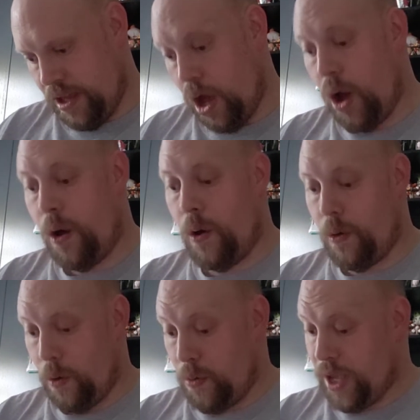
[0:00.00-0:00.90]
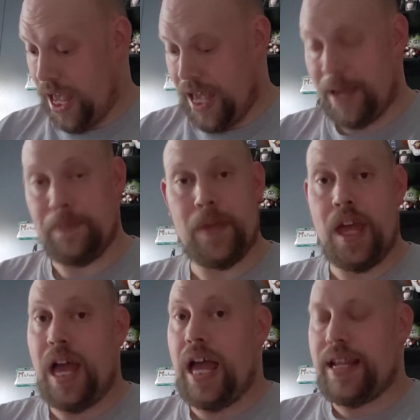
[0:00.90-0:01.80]
Oh, okay.
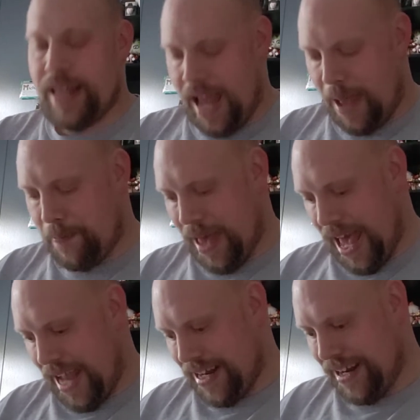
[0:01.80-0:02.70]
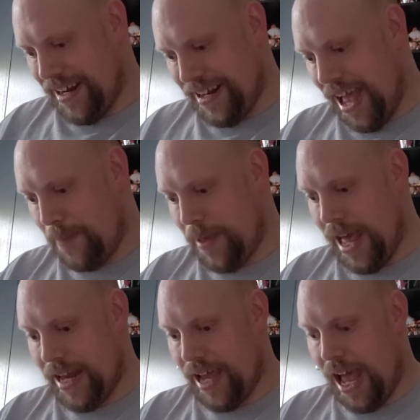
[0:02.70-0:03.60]
Not bad. Not
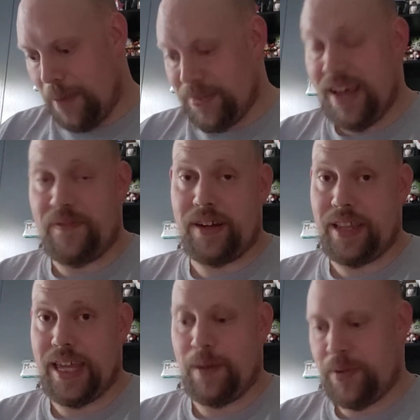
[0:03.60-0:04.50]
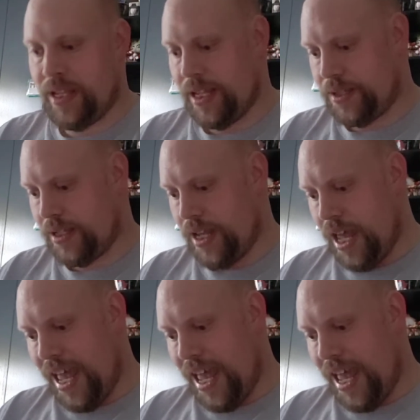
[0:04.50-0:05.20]
bad. I'm definitely keeping this.